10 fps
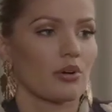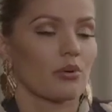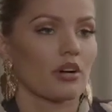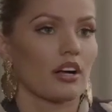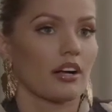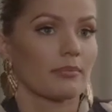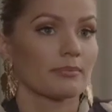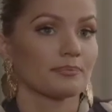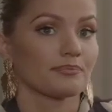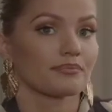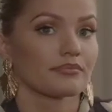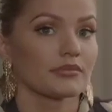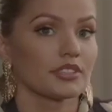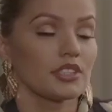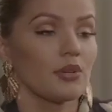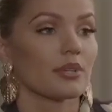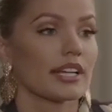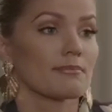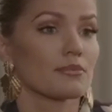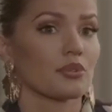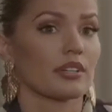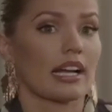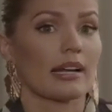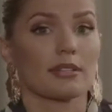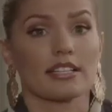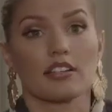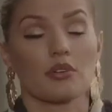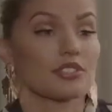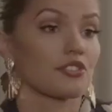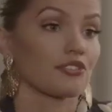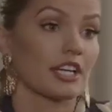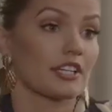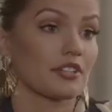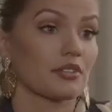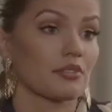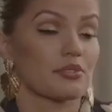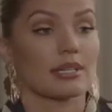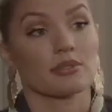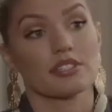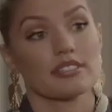So what I'm doing, I'm like going to radios, I'm